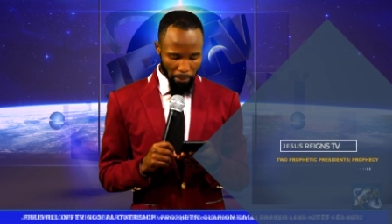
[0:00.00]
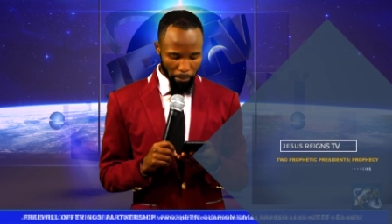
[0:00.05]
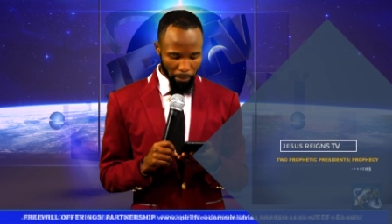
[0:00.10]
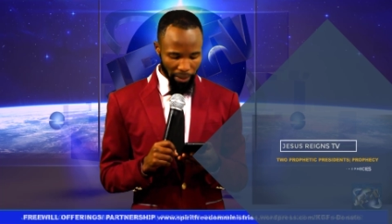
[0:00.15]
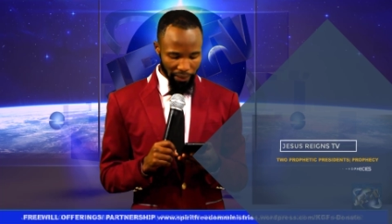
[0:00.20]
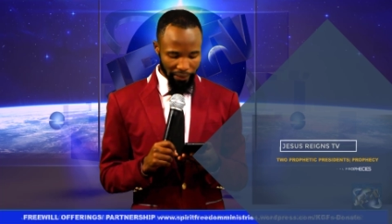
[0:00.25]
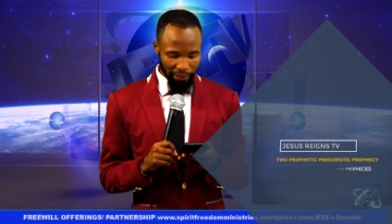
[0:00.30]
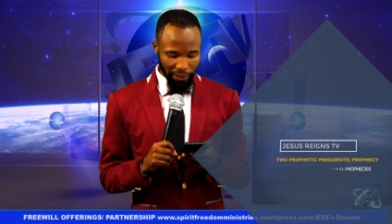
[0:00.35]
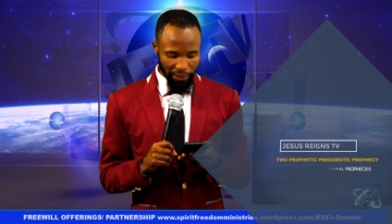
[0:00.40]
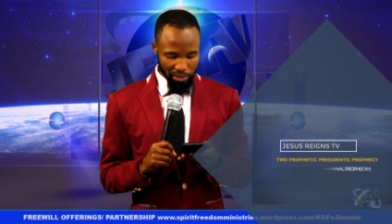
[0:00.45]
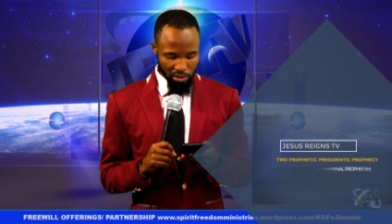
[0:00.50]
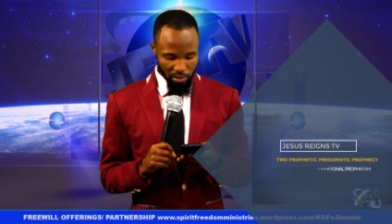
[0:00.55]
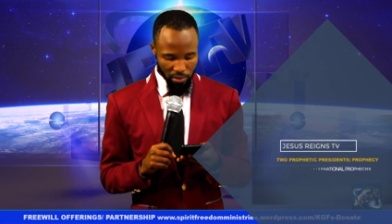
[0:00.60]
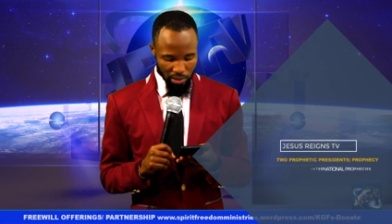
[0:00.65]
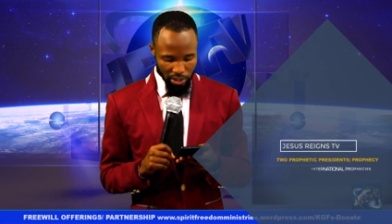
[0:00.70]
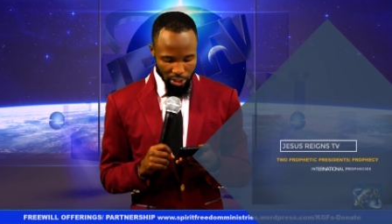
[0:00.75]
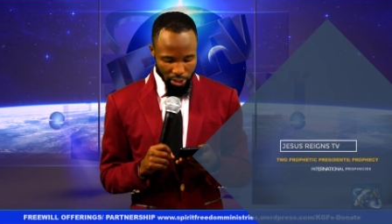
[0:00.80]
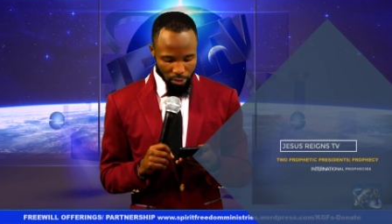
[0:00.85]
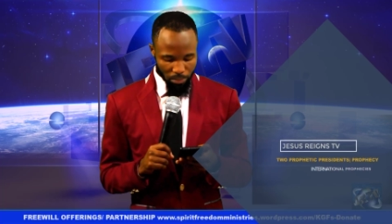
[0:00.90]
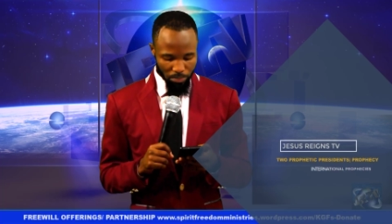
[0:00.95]
But as
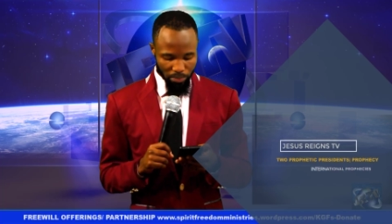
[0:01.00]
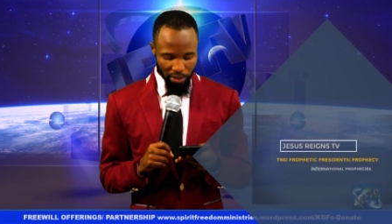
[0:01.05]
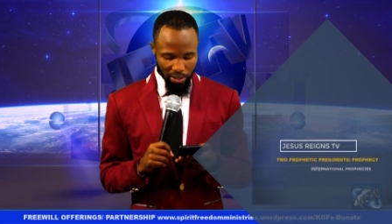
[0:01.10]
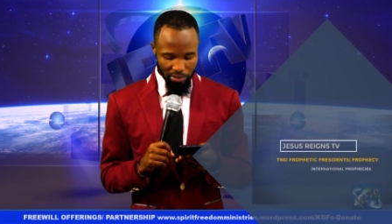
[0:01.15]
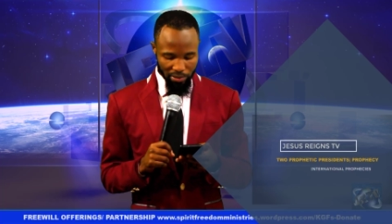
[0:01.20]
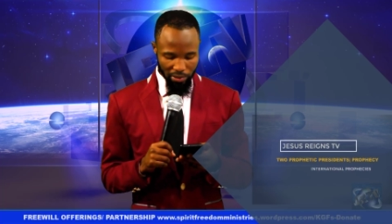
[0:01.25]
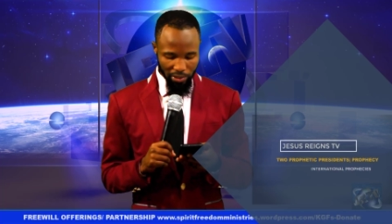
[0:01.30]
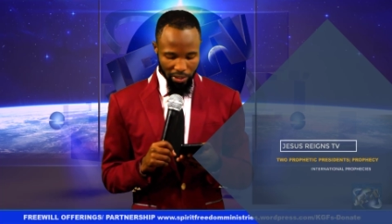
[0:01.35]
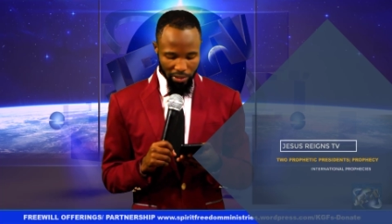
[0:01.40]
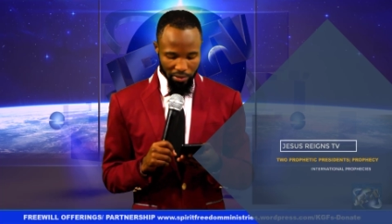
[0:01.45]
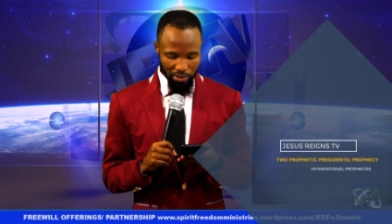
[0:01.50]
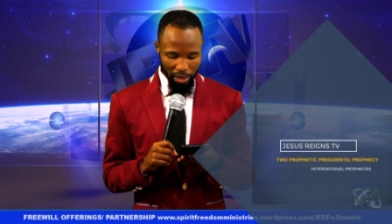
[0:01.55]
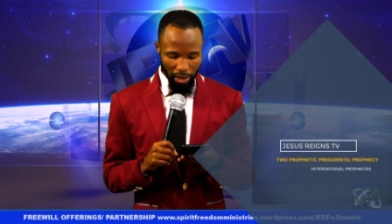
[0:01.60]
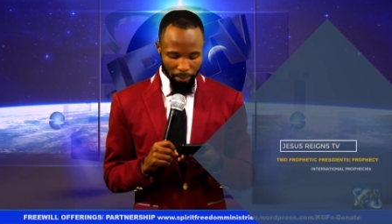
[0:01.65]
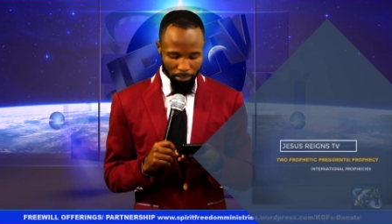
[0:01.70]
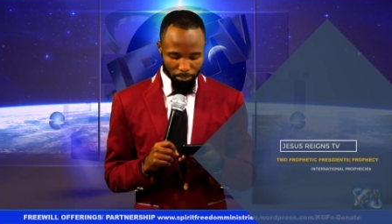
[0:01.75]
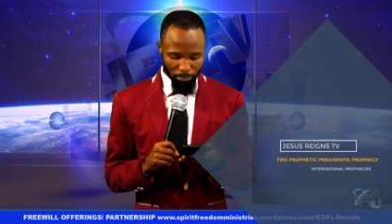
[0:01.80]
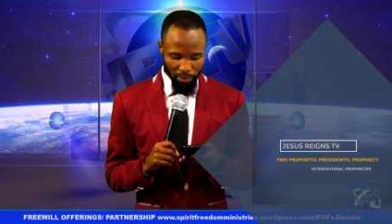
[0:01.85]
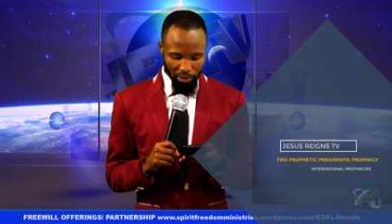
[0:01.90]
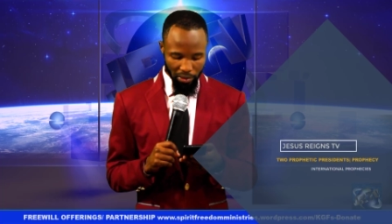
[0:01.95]
these presidents
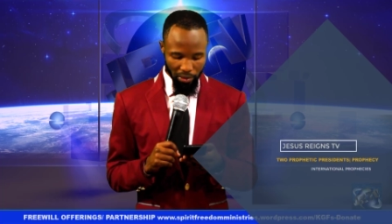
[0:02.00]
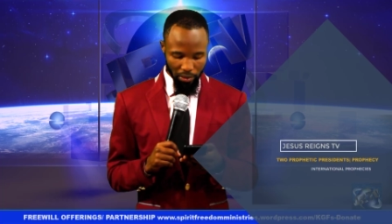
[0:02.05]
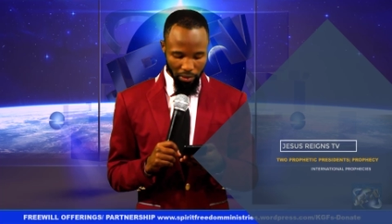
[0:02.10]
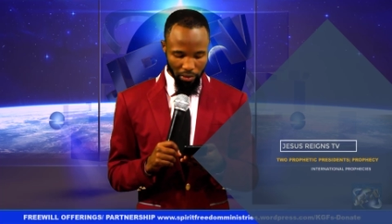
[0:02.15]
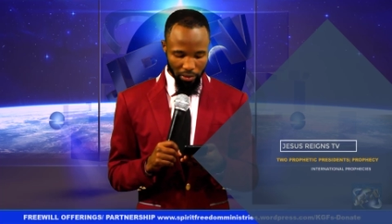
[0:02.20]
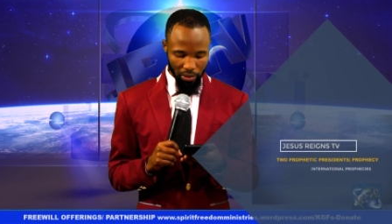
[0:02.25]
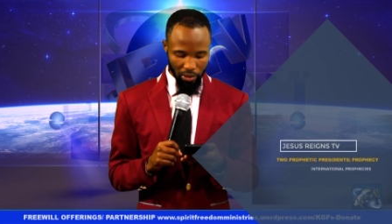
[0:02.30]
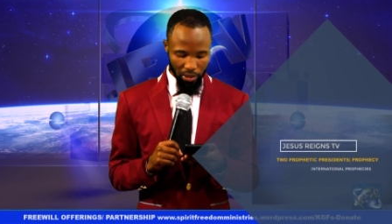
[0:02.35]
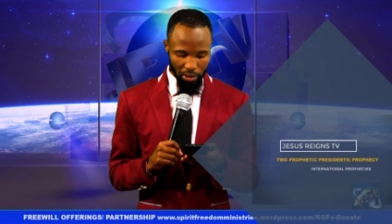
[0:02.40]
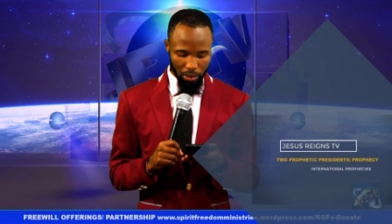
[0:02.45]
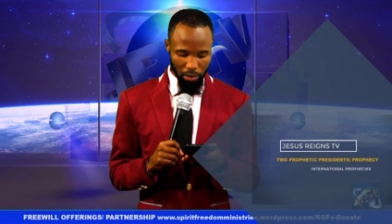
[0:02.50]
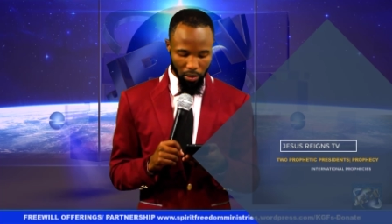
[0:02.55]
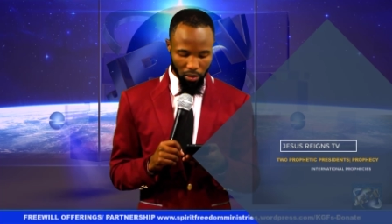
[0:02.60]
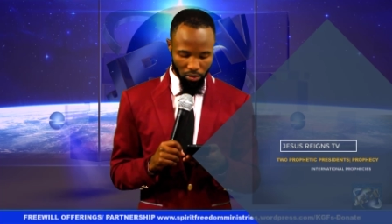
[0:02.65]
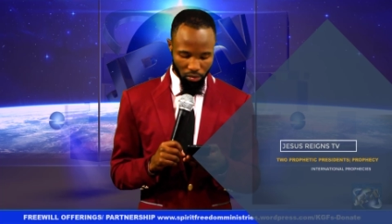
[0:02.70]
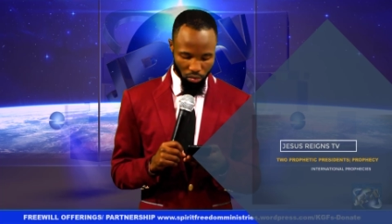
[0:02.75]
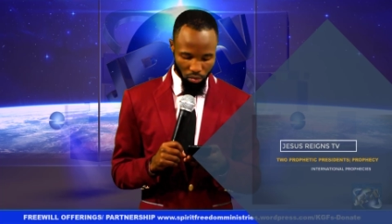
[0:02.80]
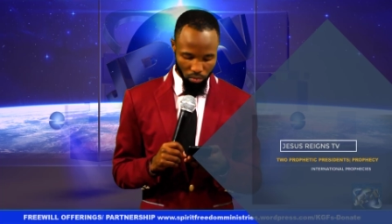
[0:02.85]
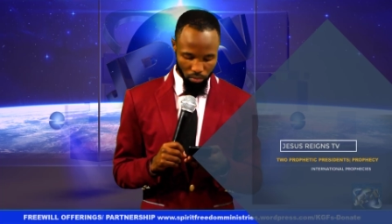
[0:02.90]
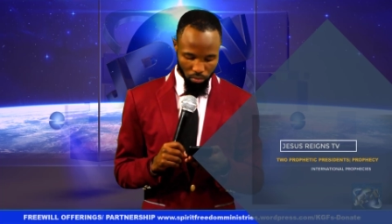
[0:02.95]
appeared in
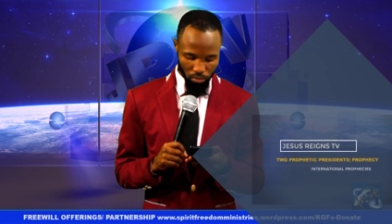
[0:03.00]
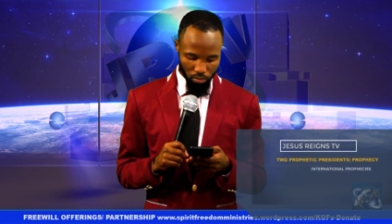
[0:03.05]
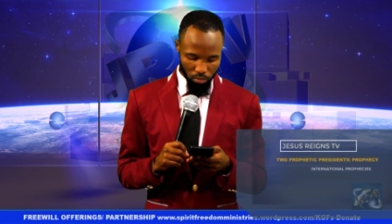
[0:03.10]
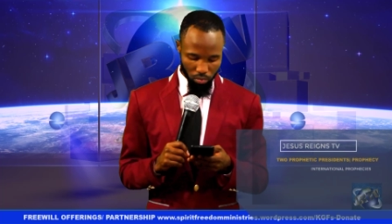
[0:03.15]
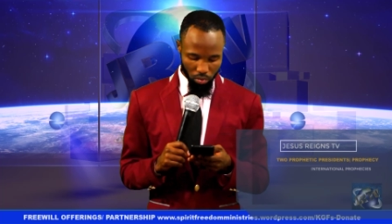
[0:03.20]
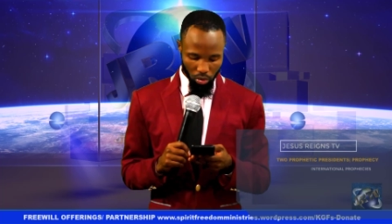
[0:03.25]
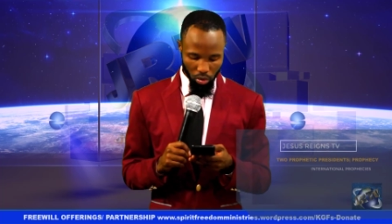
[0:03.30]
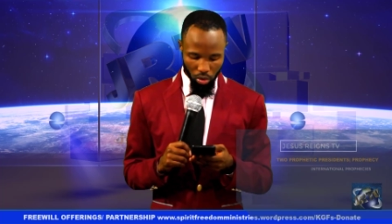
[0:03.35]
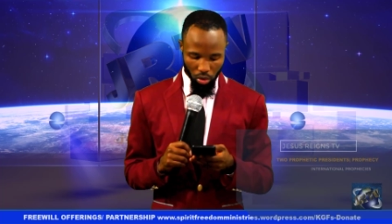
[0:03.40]
the room,